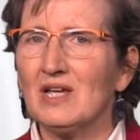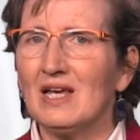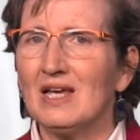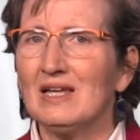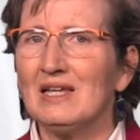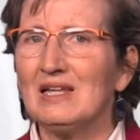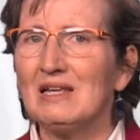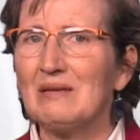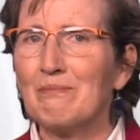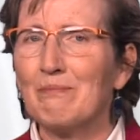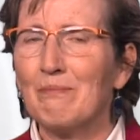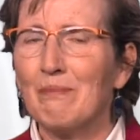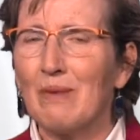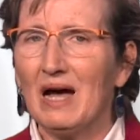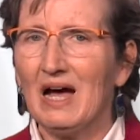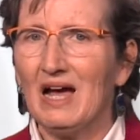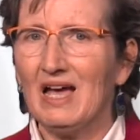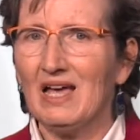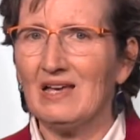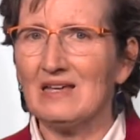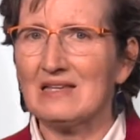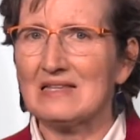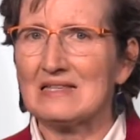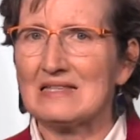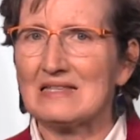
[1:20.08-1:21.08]
any
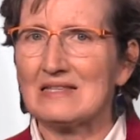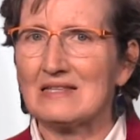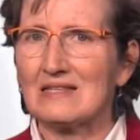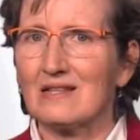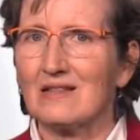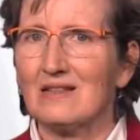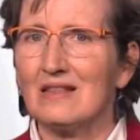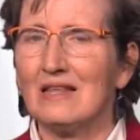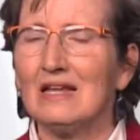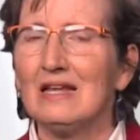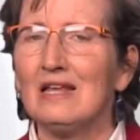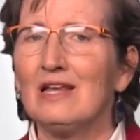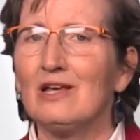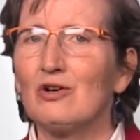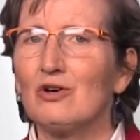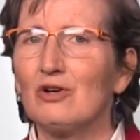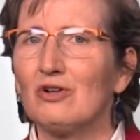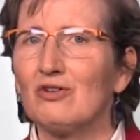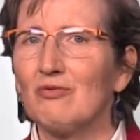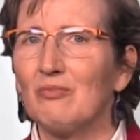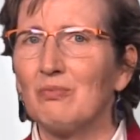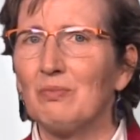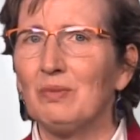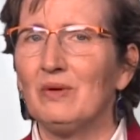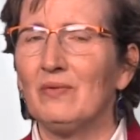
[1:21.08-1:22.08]
bias that
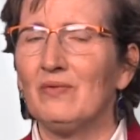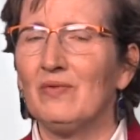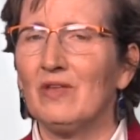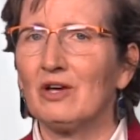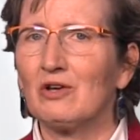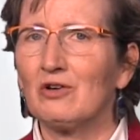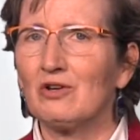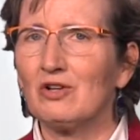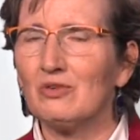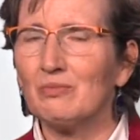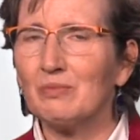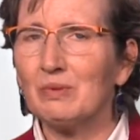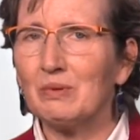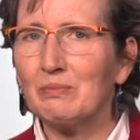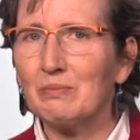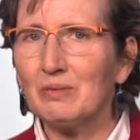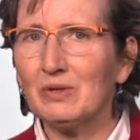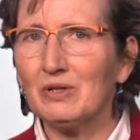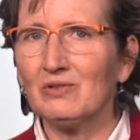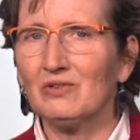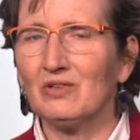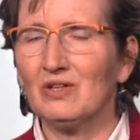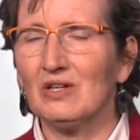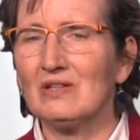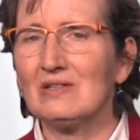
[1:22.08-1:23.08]
could have been
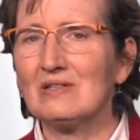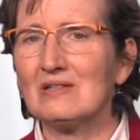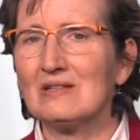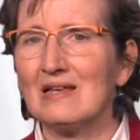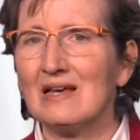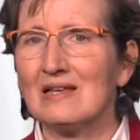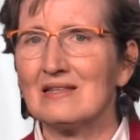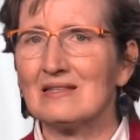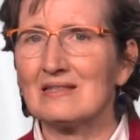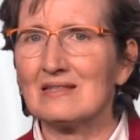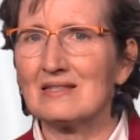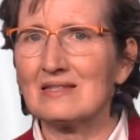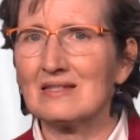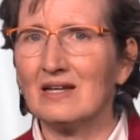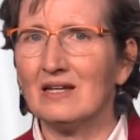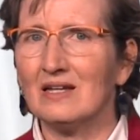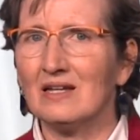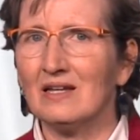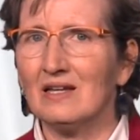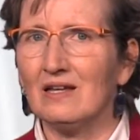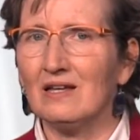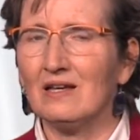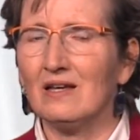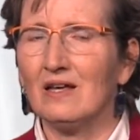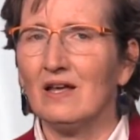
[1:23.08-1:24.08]
built into that
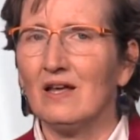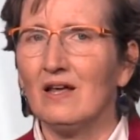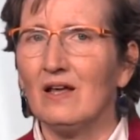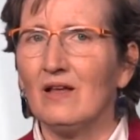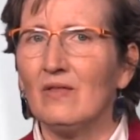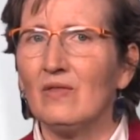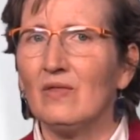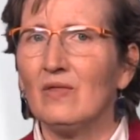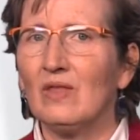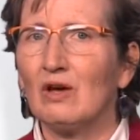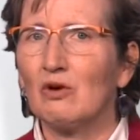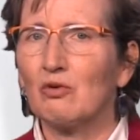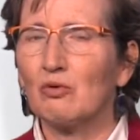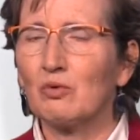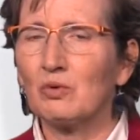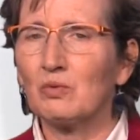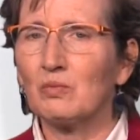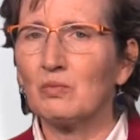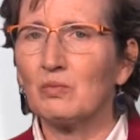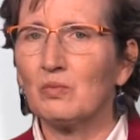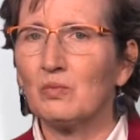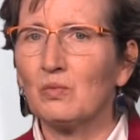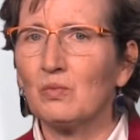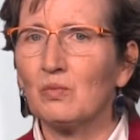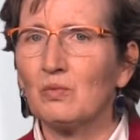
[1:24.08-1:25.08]
study that would
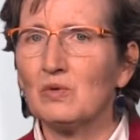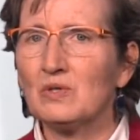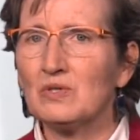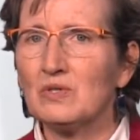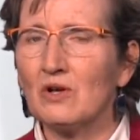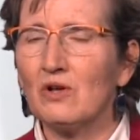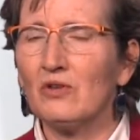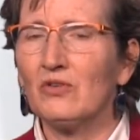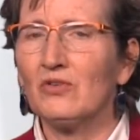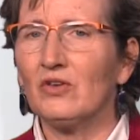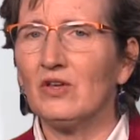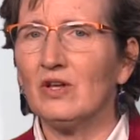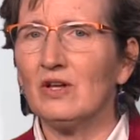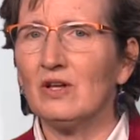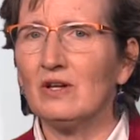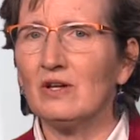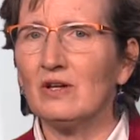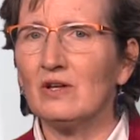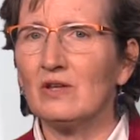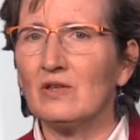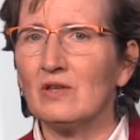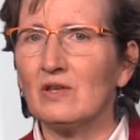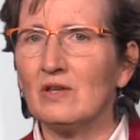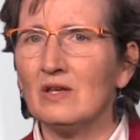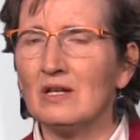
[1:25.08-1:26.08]
result
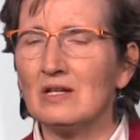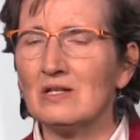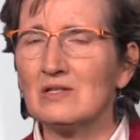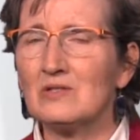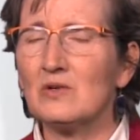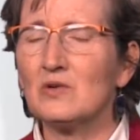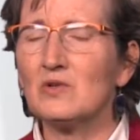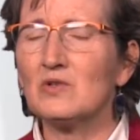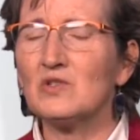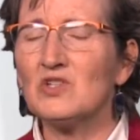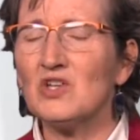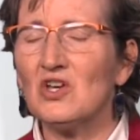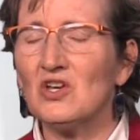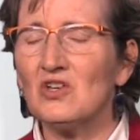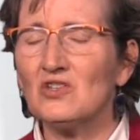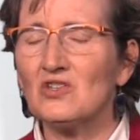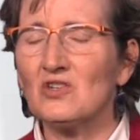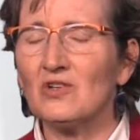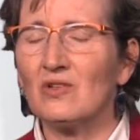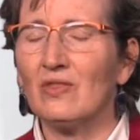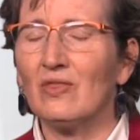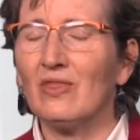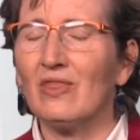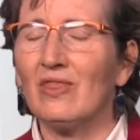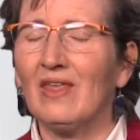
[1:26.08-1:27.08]
in an
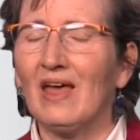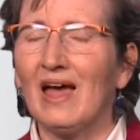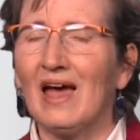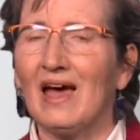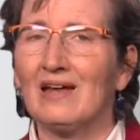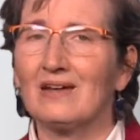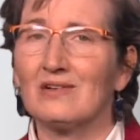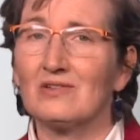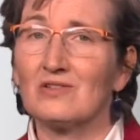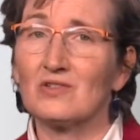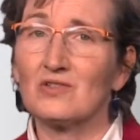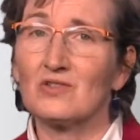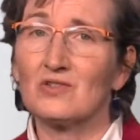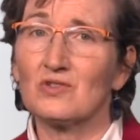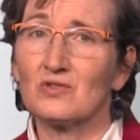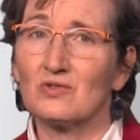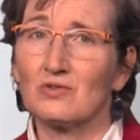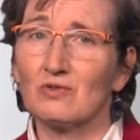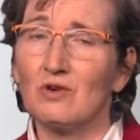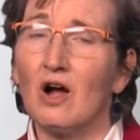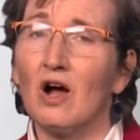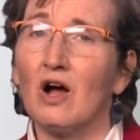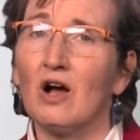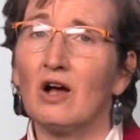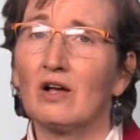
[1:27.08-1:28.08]
association that
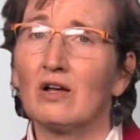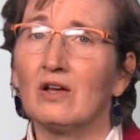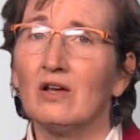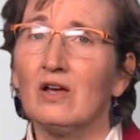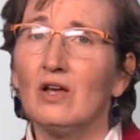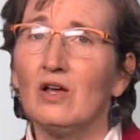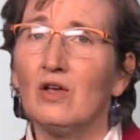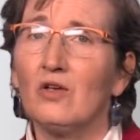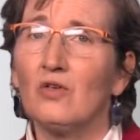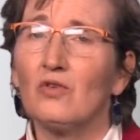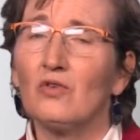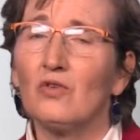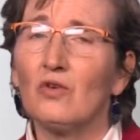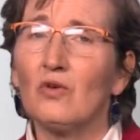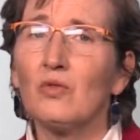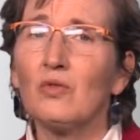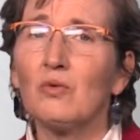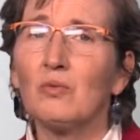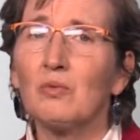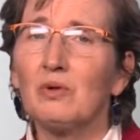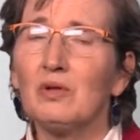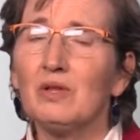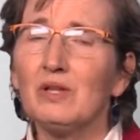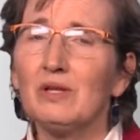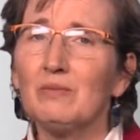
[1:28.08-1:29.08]
strong. So the
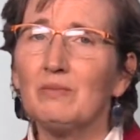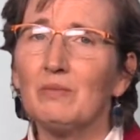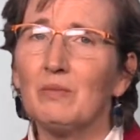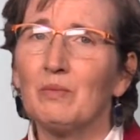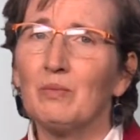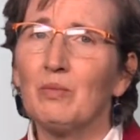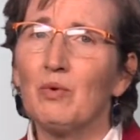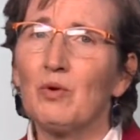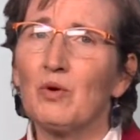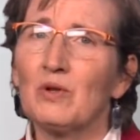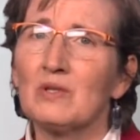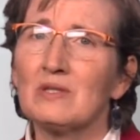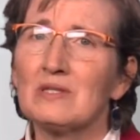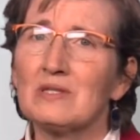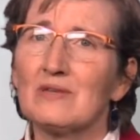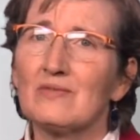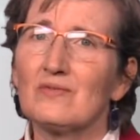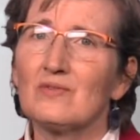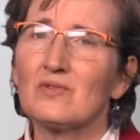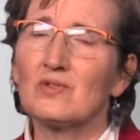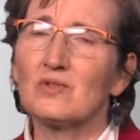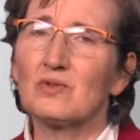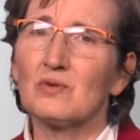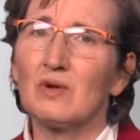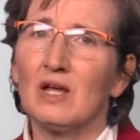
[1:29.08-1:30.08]
real importance of
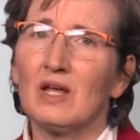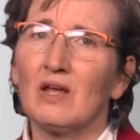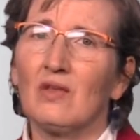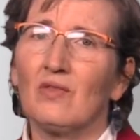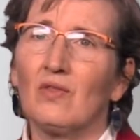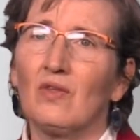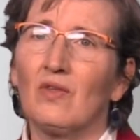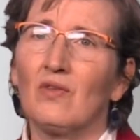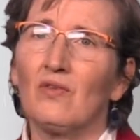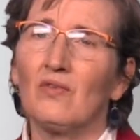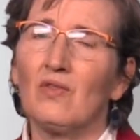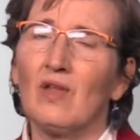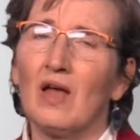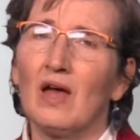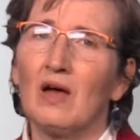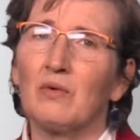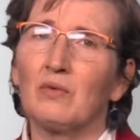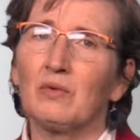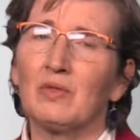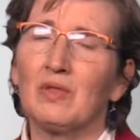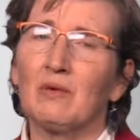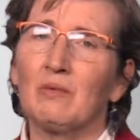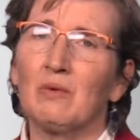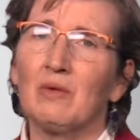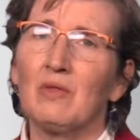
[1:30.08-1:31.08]
strength is not
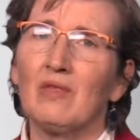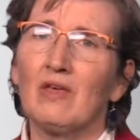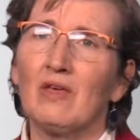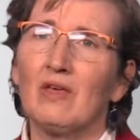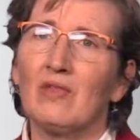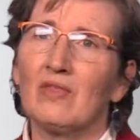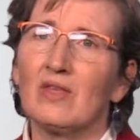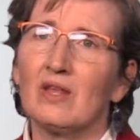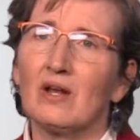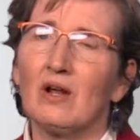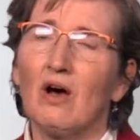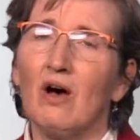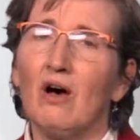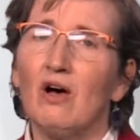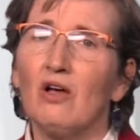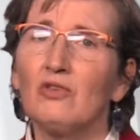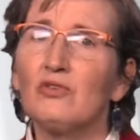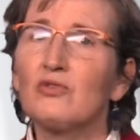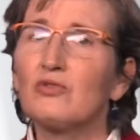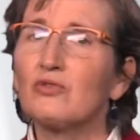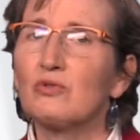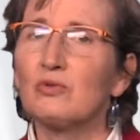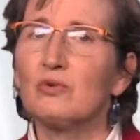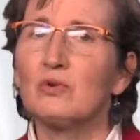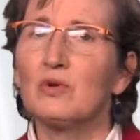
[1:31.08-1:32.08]
that we think that all
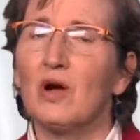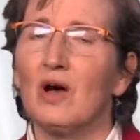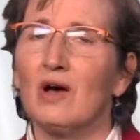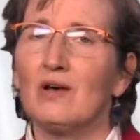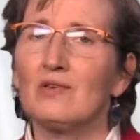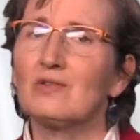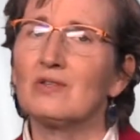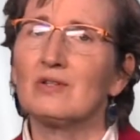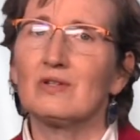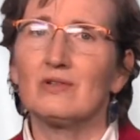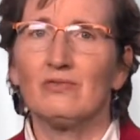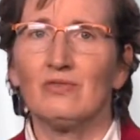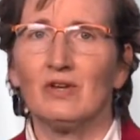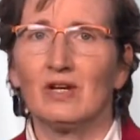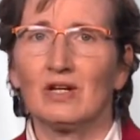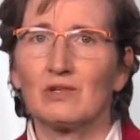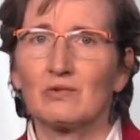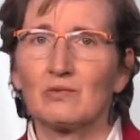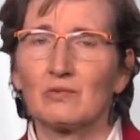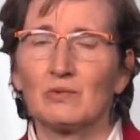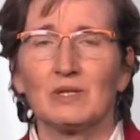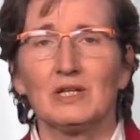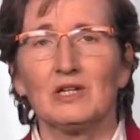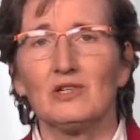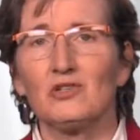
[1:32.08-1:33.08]
true cause and effect
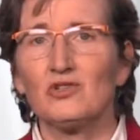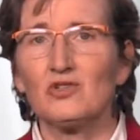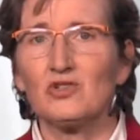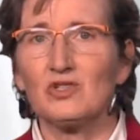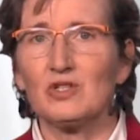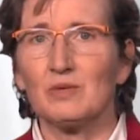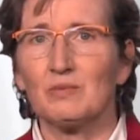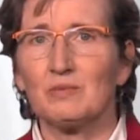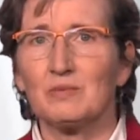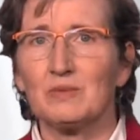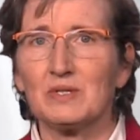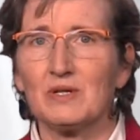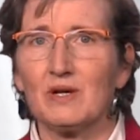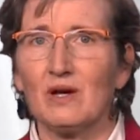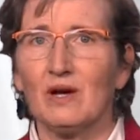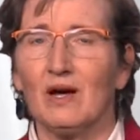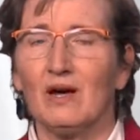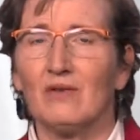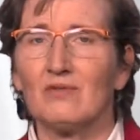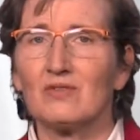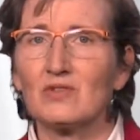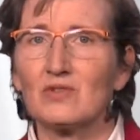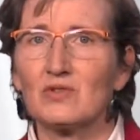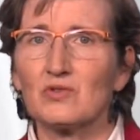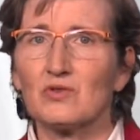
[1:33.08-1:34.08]
relationships
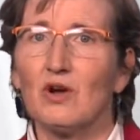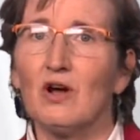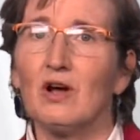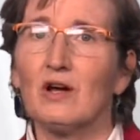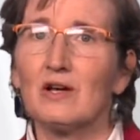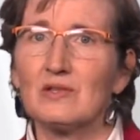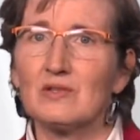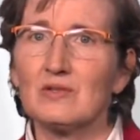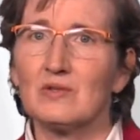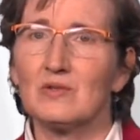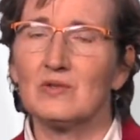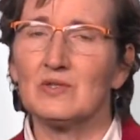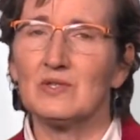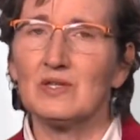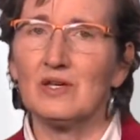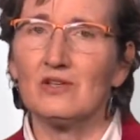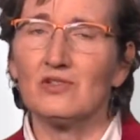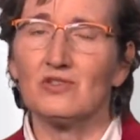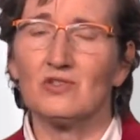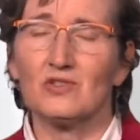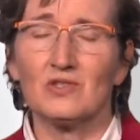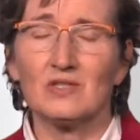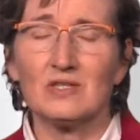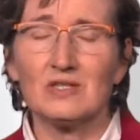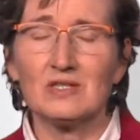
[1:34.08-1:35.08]
have a strong
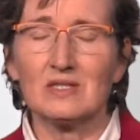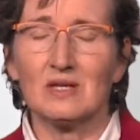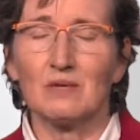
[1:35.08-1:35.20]
association.